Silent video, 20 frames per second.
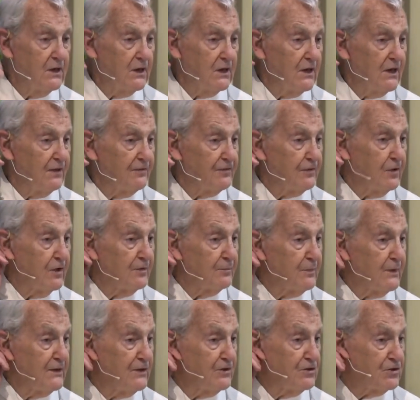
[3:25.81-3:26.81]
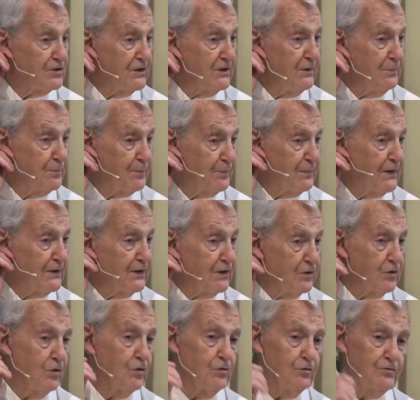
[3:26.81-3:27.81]
If you had many sheep, many
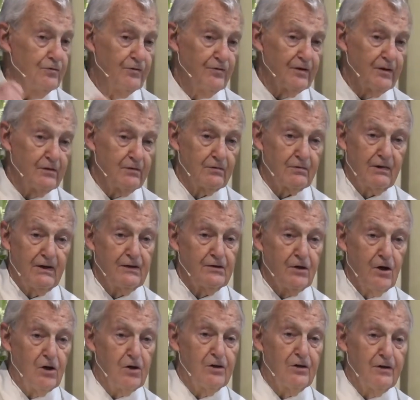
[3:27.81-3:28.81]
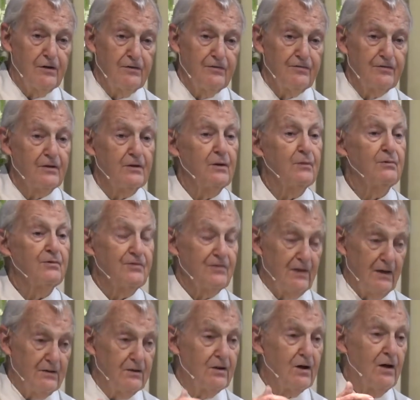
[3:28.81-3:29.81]
goats, and great herds, it was a
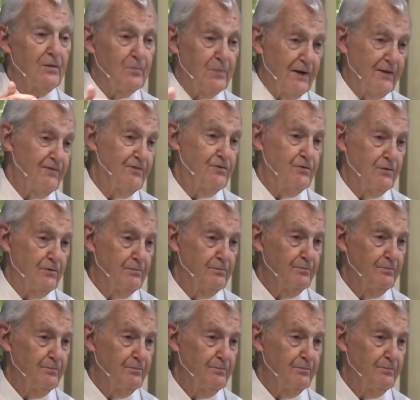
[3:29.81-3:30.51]
sign God blessed you.